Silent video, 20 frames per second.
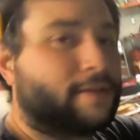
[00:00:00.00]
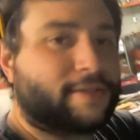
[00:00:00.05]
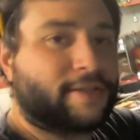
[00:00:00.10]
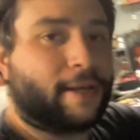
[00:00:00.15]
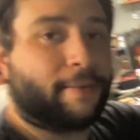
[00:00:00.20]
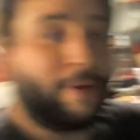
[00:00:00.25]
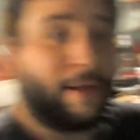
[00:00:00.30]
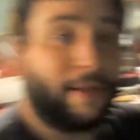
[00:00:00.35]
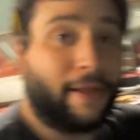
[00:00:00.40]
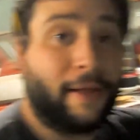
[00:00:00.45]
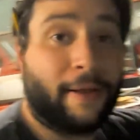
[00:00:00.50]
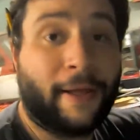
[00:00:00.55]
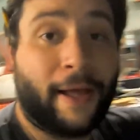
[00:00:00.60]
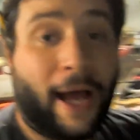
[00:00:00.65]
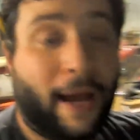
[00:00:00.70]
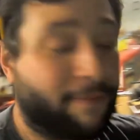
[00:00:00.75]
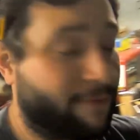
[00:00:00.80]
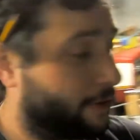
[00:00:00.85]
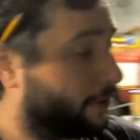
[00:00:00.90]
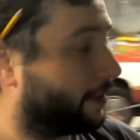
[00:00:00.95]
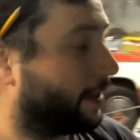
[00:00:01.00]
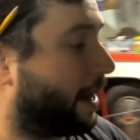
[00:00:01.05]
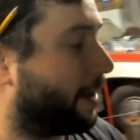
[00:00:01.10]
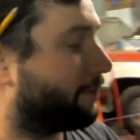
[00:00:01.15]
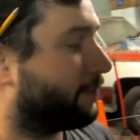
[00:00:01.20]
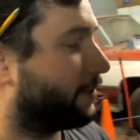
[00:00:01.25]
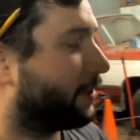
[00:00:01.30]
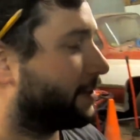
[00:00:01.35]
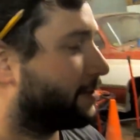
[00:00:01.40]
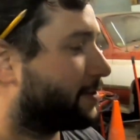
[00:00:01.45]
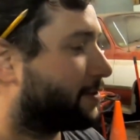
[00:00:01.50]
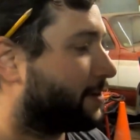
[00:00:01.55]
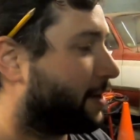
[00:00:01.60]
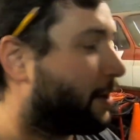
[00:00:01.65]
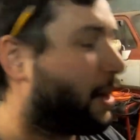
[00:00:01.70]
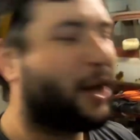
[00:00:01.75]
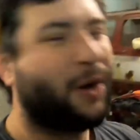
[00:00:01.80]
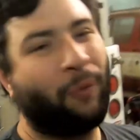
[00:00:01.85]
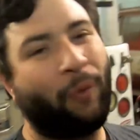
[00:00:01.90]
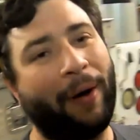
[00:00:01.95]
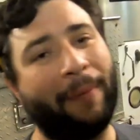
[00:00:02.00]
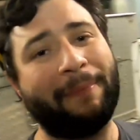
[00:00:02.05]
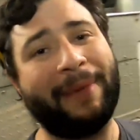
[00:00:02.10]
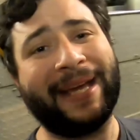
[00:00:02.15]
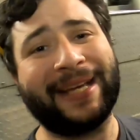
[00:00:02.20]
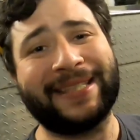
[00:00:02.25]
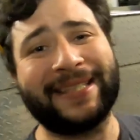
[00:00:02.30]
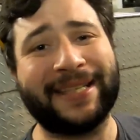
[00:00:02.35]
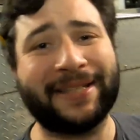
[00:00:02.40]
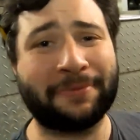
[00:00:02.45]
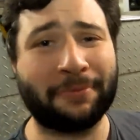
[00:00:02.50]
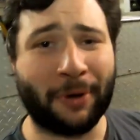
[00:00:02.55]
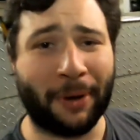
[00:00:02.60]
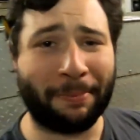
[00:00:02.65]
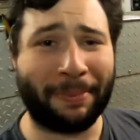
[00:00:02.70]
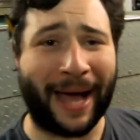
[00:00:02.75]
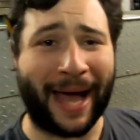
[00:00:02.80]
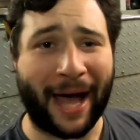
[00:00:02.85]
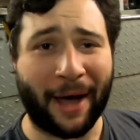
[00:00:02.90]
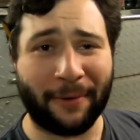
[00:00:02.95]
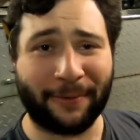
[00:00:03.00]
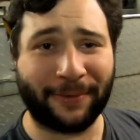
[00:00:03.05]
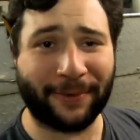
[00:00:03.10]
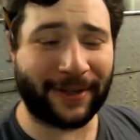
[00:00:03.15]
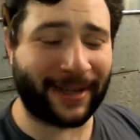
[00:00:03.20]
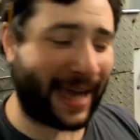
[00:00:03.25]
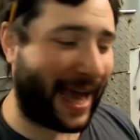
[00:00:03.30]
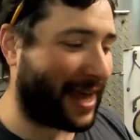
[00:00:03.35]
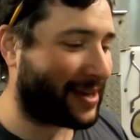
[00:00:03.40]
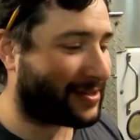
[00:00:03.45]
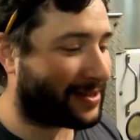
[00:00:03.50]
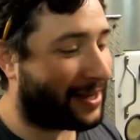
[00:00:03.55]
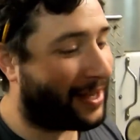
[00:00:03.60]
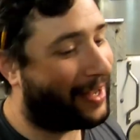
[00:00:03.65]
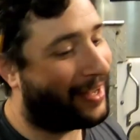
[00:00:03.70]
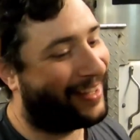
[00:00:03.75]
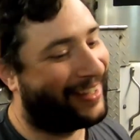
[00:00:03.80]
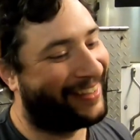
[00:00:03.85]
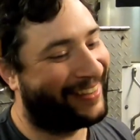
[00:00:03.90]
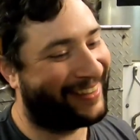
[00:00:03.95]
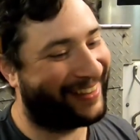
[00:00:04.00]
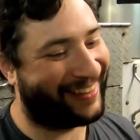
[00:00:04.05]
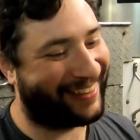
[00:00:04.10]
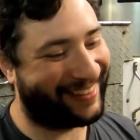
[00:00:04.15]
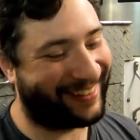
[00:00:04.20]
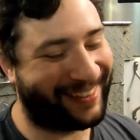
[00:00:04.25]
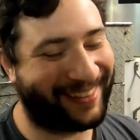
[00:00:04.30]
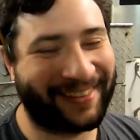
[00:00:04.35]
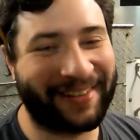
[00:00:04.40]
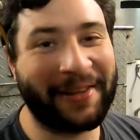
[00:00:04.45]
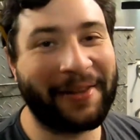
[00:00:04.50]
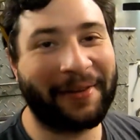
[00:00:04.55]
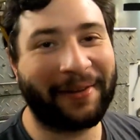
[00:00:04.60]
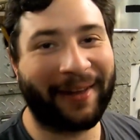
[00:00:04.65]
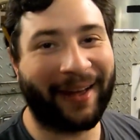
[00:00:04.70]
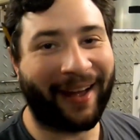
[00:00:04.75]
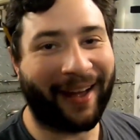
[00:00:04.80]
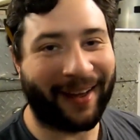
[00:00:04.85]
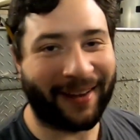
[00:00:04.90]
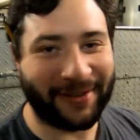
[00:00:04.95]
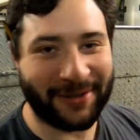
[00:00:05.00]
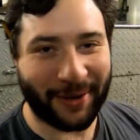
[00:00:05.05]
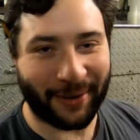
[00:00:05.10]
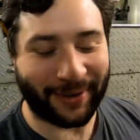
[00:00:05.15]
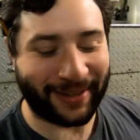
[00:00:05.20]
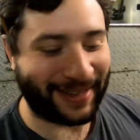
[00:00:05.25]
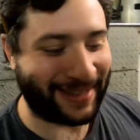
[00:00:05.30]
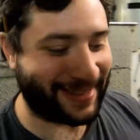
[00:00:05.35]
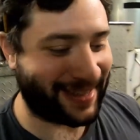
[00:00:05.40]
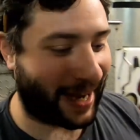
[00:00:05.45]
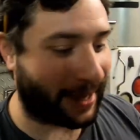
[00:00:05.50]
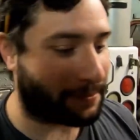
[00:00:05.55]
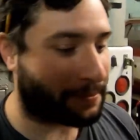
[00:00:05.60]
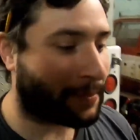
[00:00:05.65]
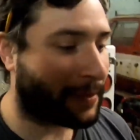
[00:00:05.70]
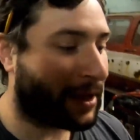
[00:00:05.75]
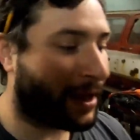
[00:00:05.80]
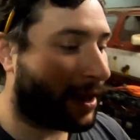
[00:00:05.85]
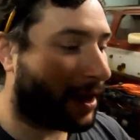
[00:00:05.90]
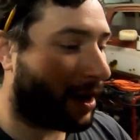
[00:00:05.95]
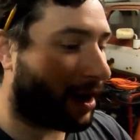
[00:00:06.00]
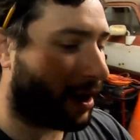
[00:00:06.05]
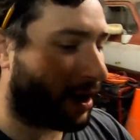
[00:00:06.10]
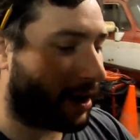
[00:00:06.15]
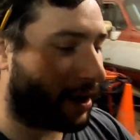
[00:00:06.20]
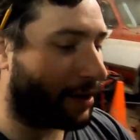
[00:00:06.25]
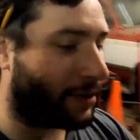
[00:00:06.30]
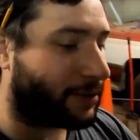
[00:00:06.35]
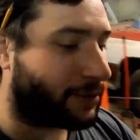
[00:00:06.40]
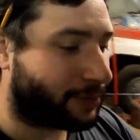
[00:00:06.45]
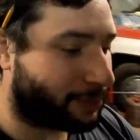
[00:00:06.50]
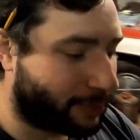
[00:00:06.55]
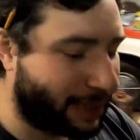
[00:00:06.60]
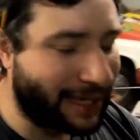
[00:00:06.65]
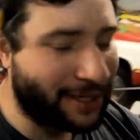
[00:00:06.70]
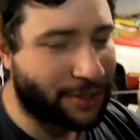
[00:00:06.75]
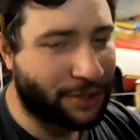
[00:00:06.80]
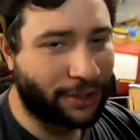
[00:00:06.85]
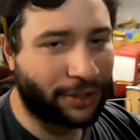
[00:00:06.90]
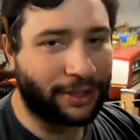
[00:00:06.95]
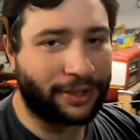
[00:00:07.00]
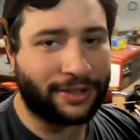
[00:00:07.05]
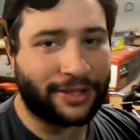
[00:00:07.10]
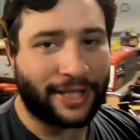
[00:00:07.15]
the same. I'm fairly confident that's the same. What makes this more powerful, guys? Joking aside. Make sure you